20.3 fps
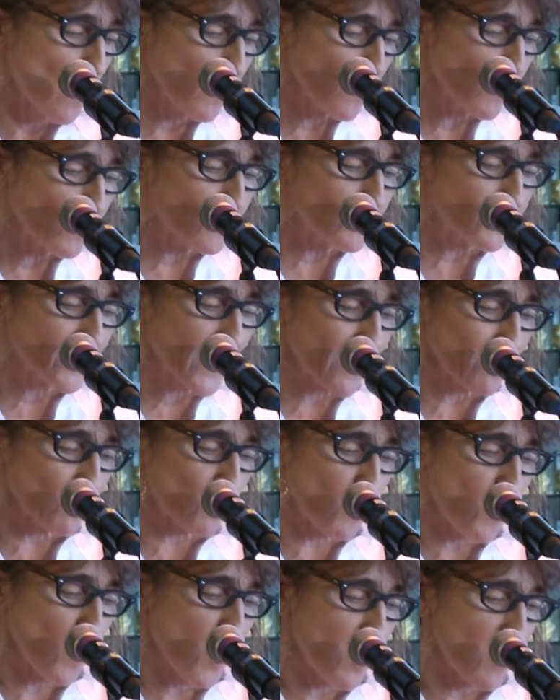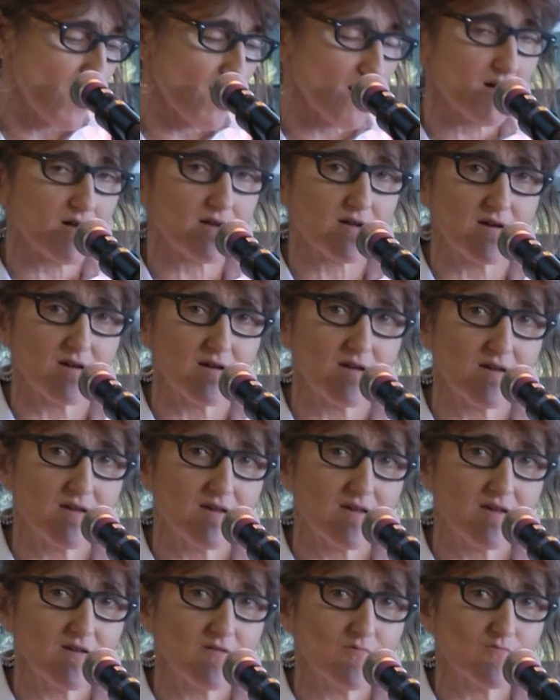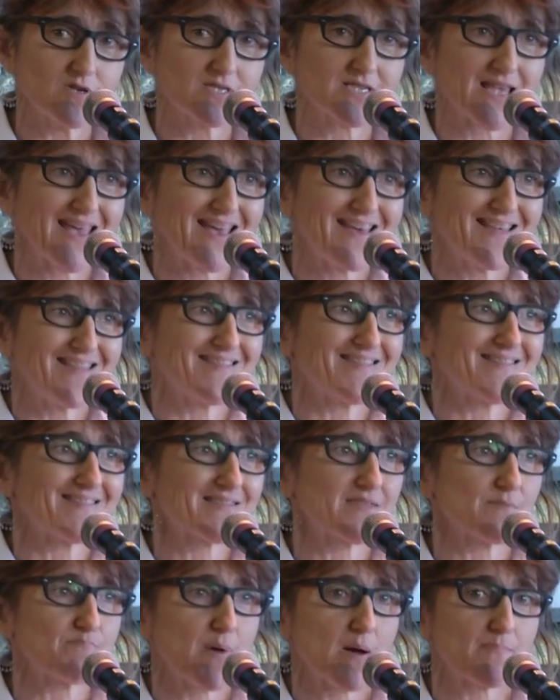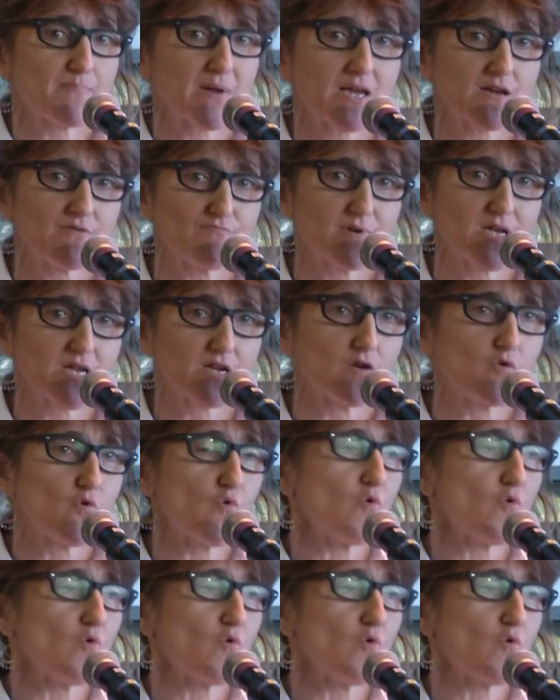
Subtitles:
All that work was in the public arena.